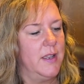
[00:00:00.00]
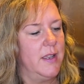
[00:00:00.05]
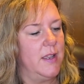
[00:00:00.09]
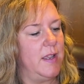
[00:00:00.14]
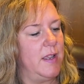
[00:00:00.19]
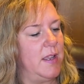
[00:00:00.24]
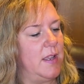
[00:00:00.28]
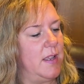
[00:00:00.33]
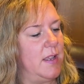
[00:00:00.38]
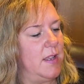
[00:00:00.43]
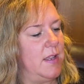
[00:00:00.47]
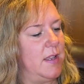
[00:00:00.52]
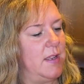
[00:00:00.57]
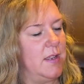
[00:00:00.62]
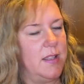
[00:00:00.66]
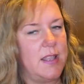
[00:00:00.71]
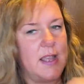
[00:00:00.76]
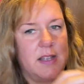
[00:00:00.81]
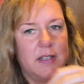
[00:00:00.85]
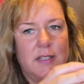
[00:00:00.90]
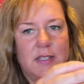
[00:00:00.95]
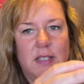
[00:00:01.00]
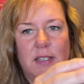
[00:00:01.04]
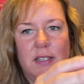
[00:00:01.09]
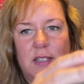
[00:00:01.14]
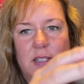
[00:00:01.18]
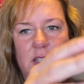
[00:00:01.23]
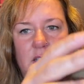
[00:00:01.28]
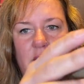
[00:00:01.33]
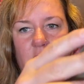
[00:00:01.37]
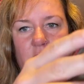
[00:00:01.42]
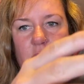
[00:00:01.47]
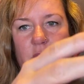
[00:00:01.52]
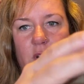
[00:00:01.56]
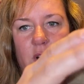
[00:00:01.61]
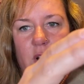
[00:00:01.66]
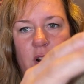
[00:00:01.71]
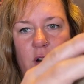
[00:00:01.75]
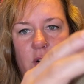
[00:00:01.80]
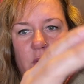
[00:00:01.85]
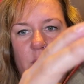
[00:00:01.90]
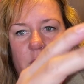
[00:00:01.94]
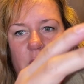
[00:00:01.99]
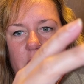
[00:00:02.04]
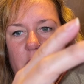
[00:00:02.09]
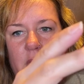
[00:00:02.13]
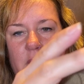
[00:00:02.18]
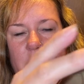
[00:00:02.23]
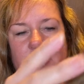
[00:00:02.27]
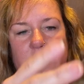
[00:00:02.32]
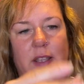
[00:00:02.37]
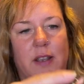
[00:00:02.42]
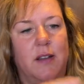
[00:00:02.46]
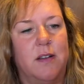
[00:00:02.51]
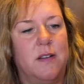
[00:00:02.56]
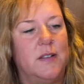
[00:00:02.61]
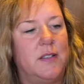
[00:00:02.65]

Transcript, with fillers: And that's in Silver Hardware right there.